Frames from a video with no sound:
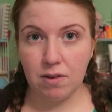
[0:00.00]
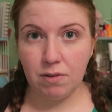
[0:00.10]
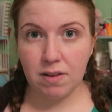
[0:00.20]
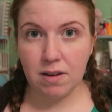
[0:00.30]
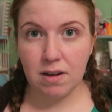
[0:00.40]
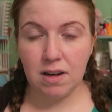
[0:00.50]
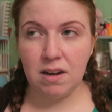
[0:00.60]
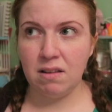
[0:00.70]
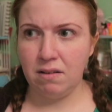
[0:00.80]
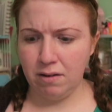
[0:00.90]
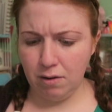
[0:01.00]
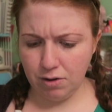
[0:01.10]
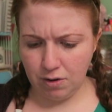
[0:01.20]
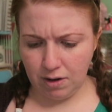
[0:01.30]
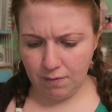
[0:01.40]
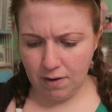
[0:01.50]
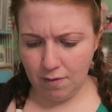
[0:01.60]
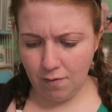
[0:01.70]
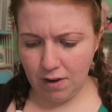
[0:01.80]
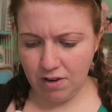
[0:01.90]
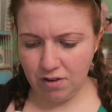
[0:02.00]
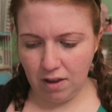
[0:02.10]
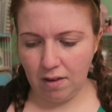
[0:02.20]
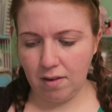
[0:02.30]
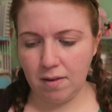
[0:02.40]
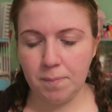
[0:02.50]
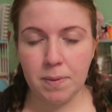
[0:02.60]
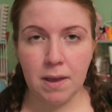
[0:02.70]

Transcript: it recently, and I thought, hold on, I've never finished this,